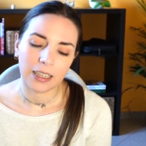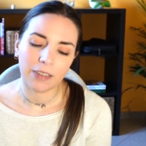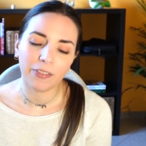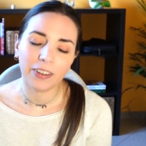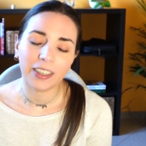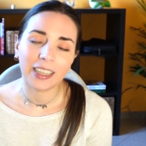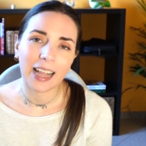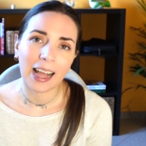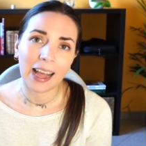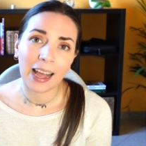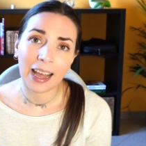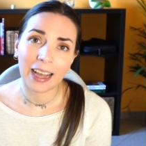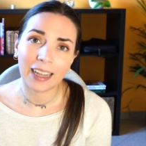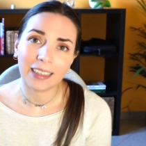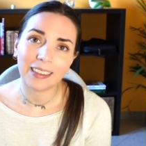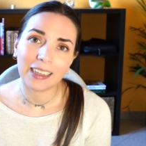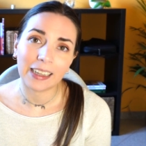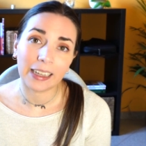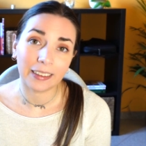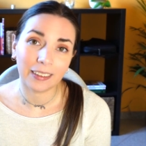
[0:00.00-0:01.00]
If it
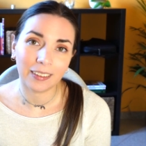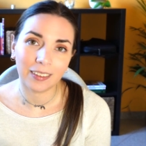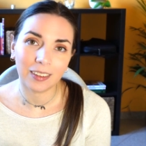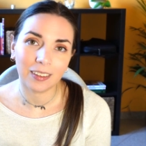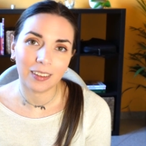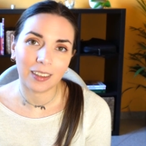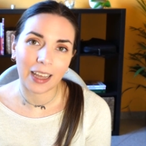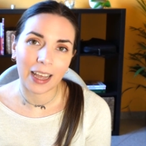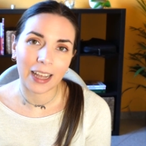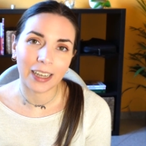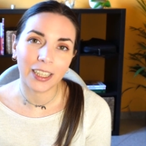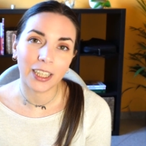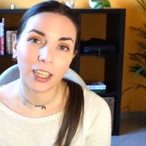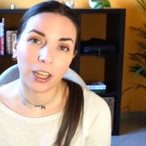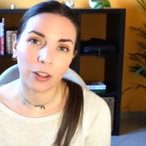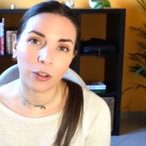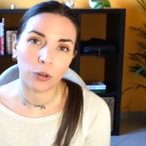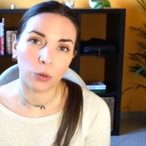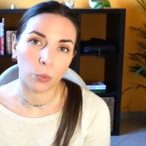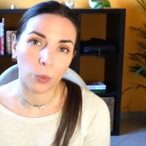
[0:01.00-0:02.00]
had ended any
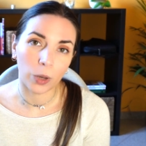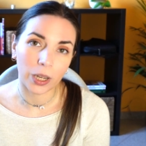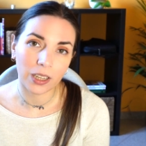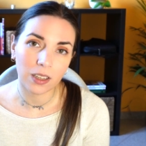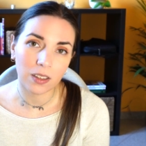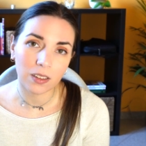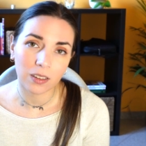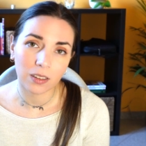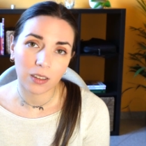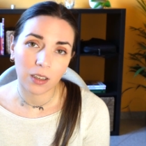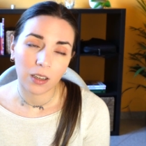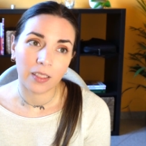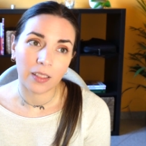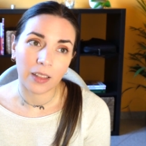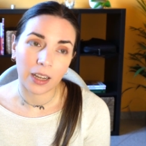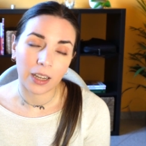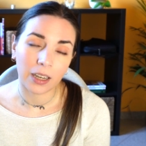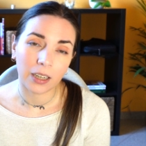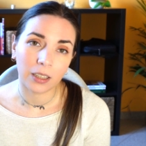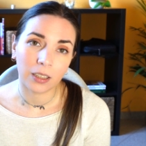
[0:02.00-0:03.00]
other ways,
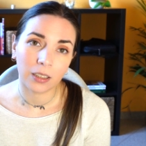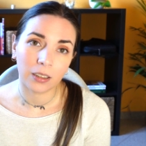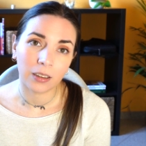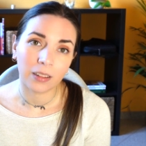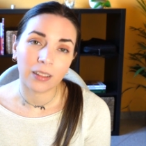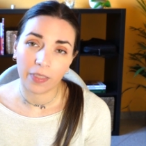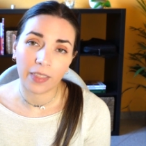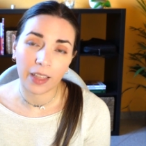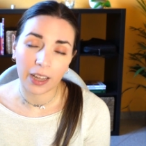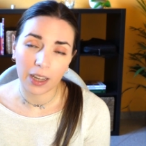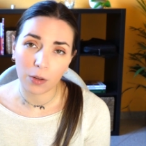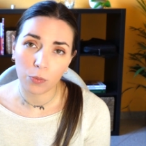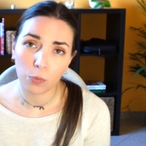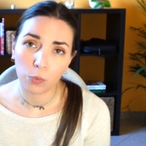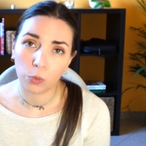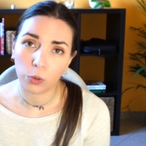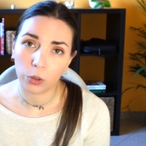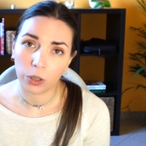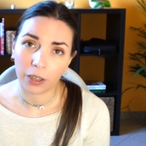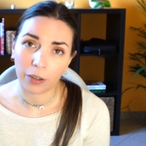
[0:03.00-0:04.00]
then that
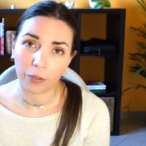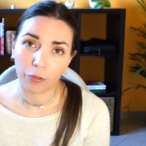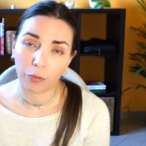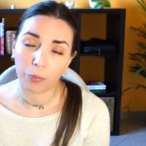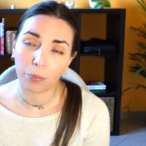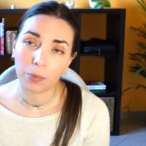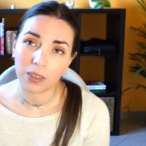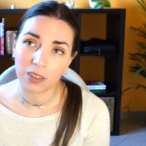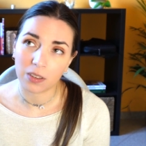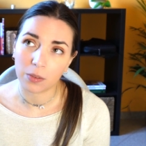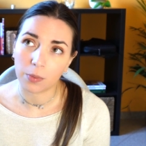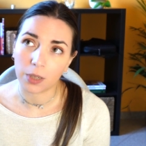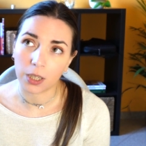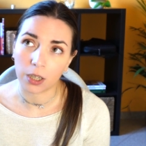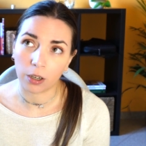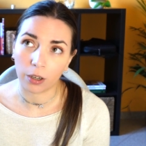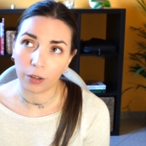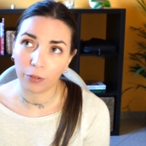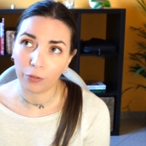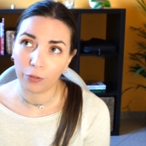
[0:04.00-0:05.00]
would have pissed me
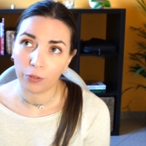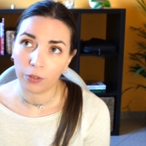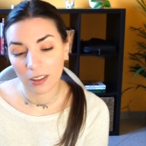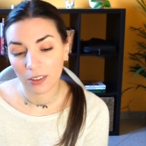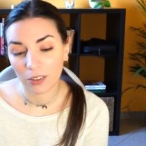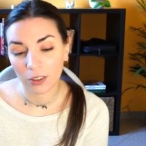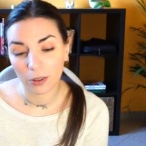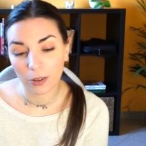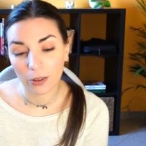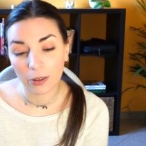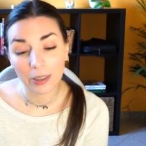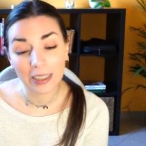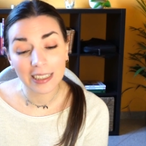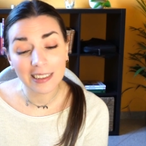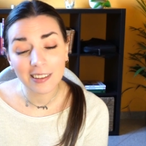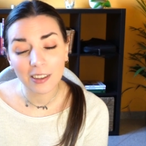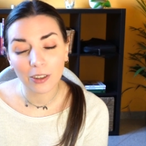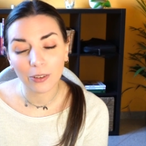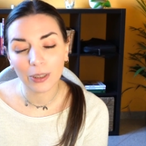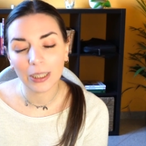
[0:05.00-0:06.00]
off. So
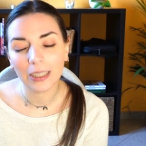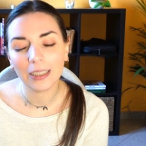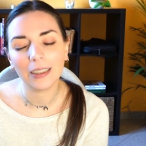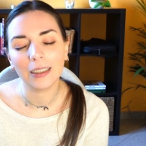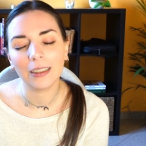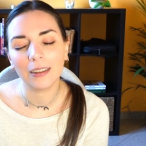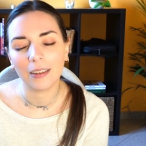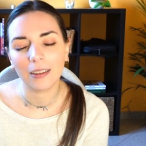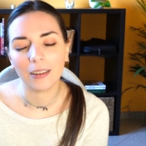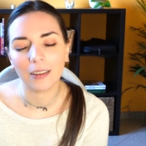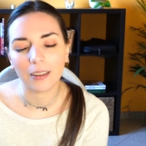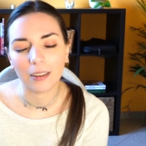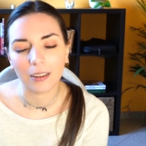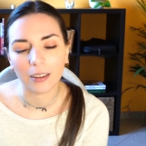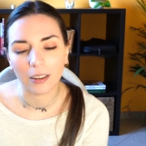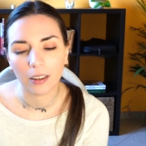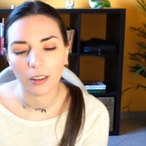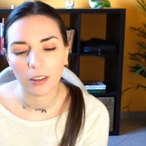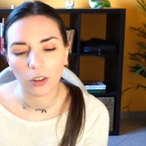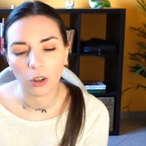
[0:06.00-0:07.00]
it's going in
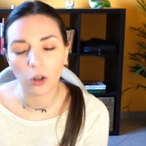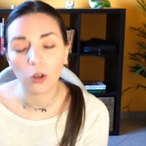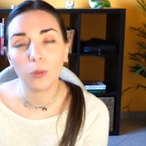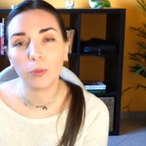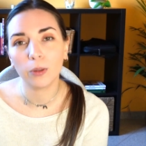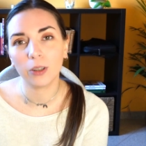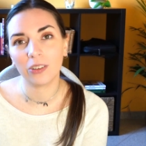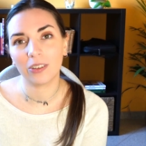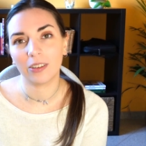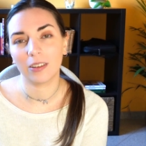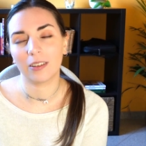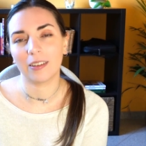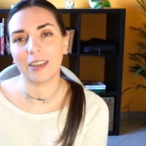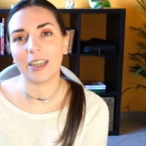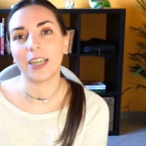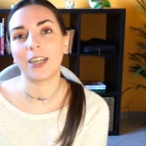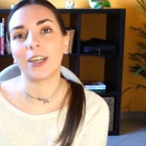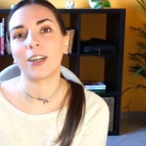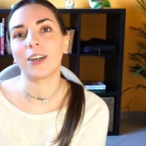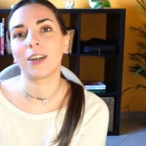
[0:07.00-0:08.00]
the almost
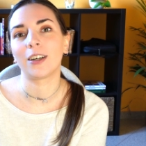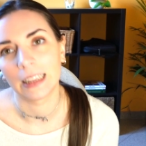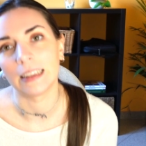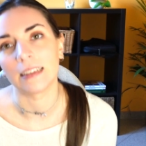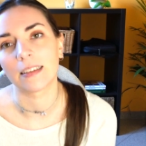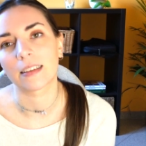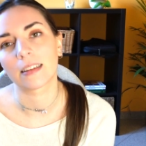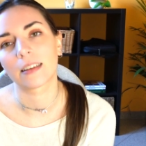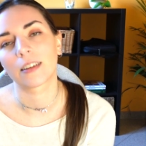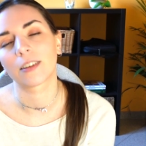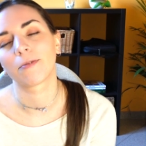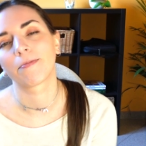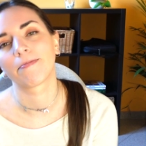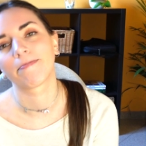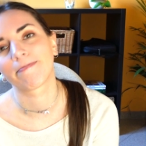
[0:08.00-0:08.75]
there list.